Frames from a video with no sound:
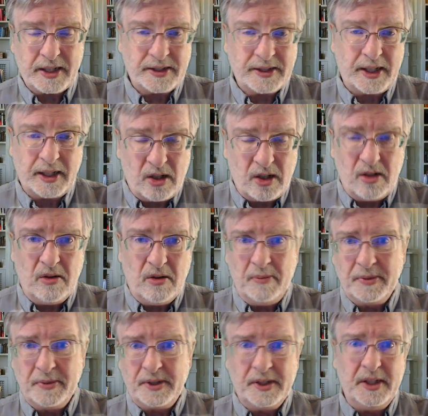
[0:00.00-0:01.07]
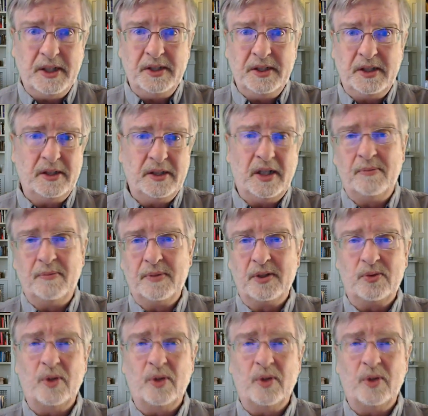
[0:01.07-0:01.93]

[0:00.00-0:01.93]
saying, Oh, I'm seeing these numbers.